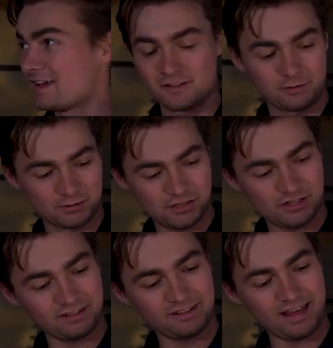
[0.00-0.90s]
So it's
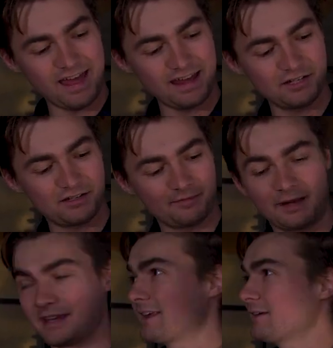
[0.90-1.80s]
just the edge of
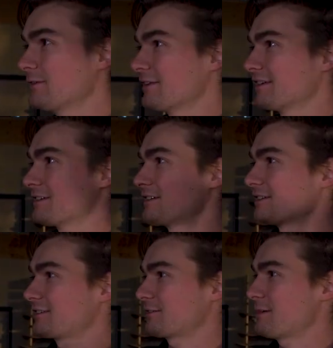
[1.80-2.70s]
my heel that's
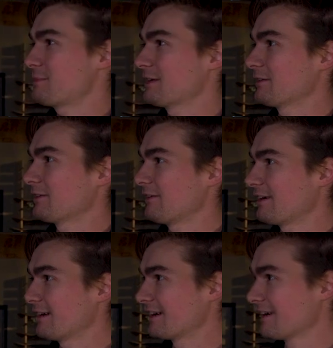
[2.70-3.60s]
just scraping
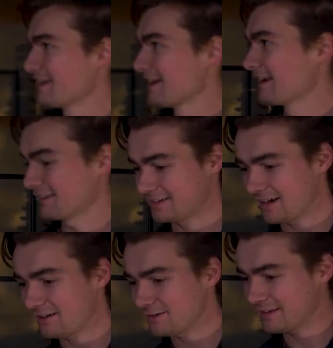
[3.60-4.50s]
along, and it's like,
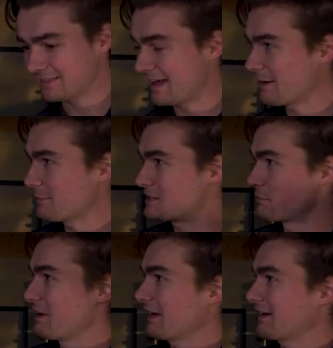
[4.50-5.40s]
how do you get that much
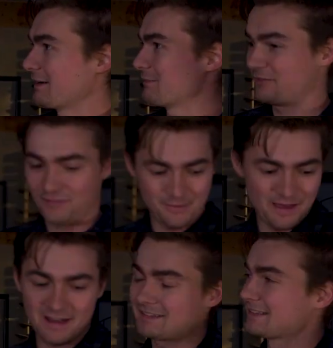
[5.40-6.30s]
pickup from
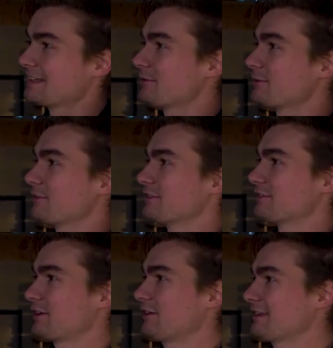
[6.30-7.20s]
that little
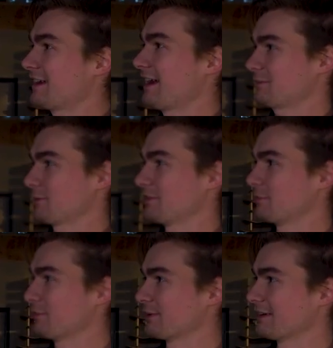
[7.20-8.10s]
contact with the
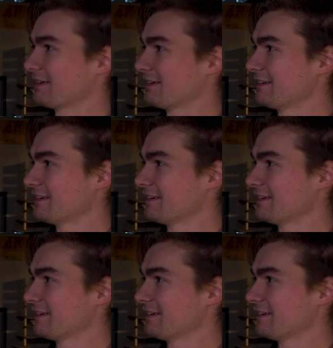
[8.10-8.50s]
board?